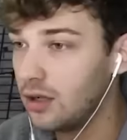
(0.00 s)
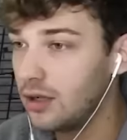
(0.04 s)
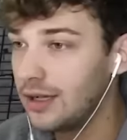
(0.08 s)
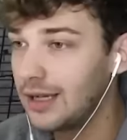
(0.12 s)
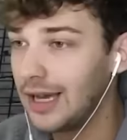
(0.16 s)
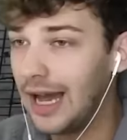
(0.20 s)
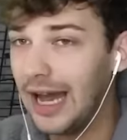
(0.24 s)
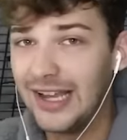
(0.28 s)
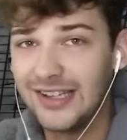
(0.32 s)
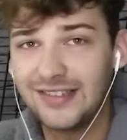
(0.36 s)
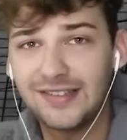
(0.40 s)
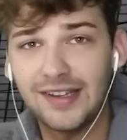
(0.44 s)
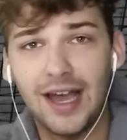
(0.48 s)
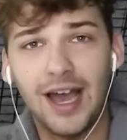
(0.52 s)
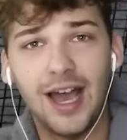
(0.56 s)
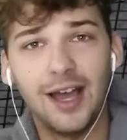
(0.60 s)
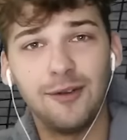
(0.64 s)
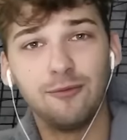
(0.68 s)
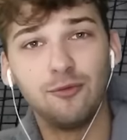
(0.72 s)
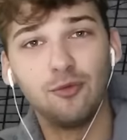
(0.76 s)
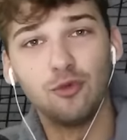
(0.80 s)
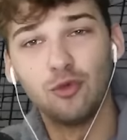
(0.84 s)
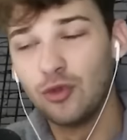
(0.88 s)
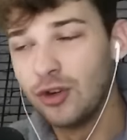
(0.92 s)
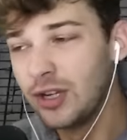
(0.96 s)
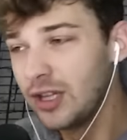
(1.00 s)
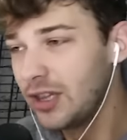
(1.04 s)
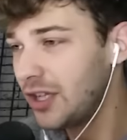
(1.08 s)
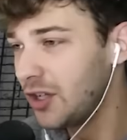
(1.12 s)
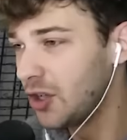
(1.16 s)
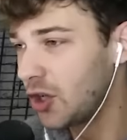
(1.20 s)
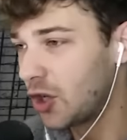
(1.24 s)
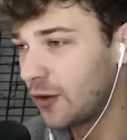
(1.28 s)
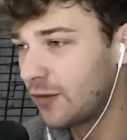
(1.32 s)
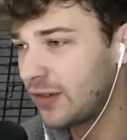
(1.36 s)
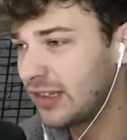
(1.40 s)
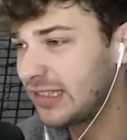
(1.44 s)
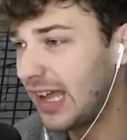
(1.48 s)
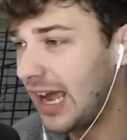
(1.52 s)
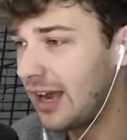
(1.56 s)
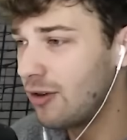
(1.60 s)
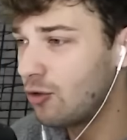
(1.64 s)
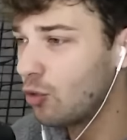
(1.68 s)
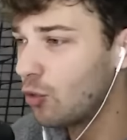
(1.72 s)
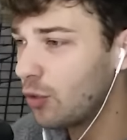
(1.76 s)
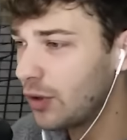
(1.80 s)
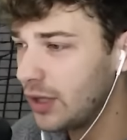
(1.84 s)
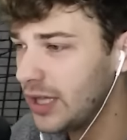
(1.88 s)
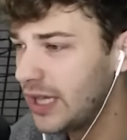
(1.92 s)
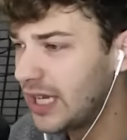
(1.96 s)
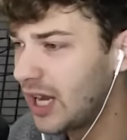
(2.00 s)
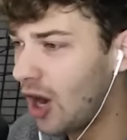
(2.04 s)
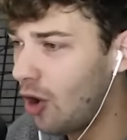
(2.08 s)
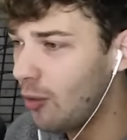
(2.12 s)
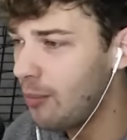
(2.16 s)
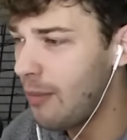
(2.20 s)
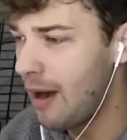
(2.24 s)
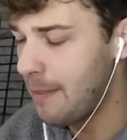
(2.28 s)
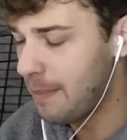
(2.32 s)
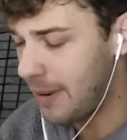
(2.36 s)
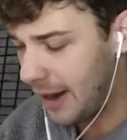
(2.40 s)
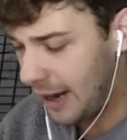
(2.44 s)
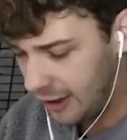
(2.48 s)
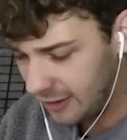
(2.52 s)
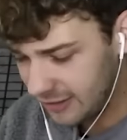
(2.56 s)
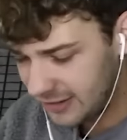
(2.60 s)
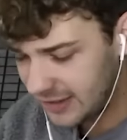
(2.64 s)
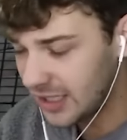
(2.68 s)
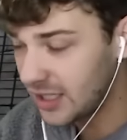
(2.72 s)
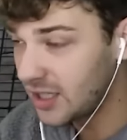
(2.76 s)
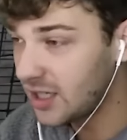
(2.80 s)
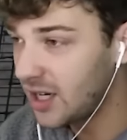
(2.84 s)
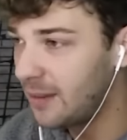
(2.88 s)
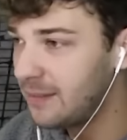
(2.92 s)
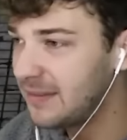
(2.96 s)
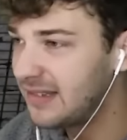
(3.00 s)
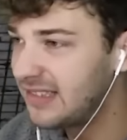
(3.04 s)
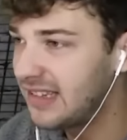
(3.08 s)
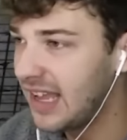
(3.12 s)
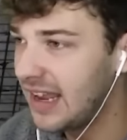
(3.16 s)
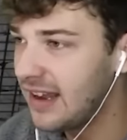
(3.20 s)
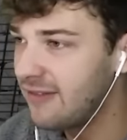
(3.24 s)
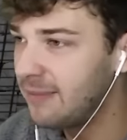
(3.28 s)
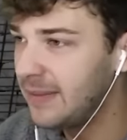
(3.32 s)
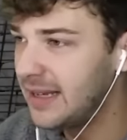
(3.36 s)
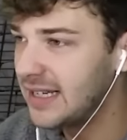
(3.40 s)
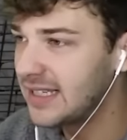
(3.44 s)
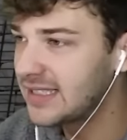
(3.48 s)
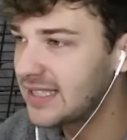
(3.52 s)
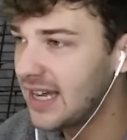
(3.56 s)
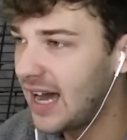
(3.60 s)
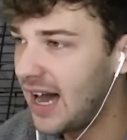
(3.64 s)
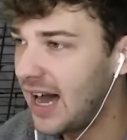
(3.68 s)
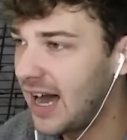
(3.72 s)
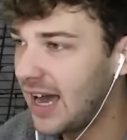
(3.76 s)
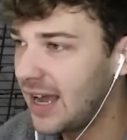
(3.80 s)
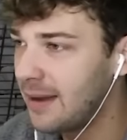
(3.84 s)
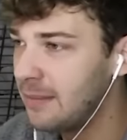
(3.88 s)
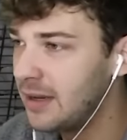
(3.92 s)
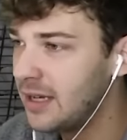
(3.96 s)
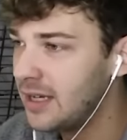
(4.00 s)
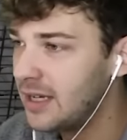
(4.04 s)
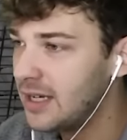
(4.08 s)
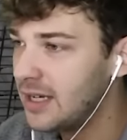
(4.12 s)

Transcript: Guys, I'm really nervous. I really hope my parents can come save me in time.